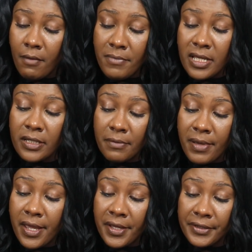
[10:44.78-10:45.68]
Mika could
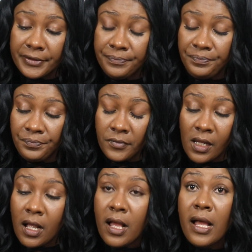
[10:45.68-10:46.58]
bake
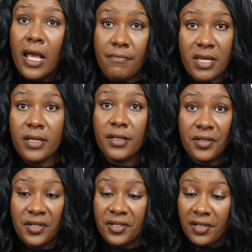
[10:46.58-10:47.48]
and Mika
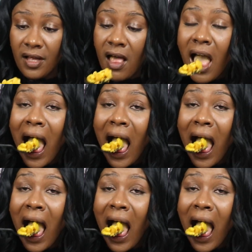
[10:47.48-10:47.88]
could cook.